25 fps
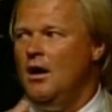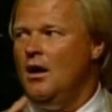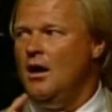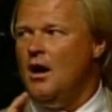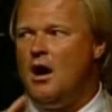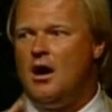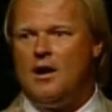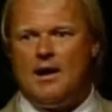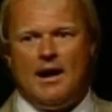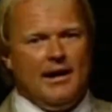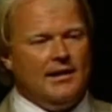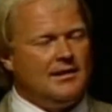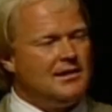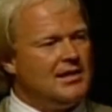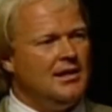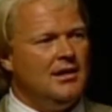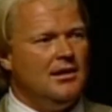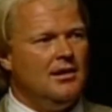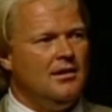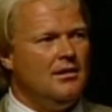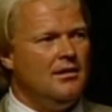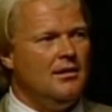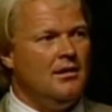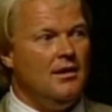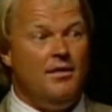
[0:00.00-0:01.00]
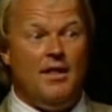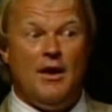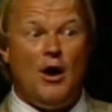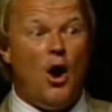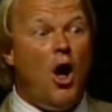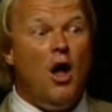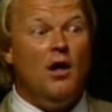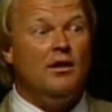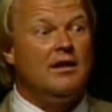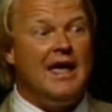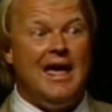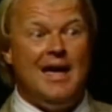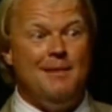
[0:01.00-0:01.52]
all right, they
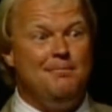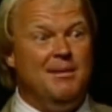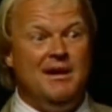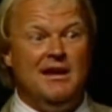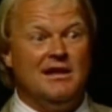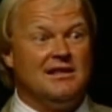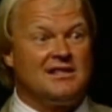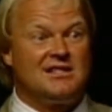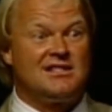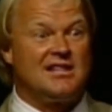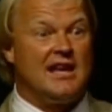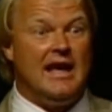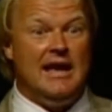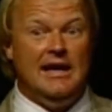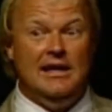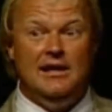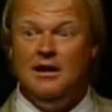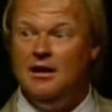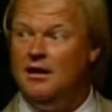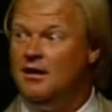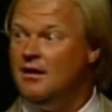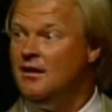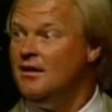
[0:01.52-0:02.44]
all can't be insane.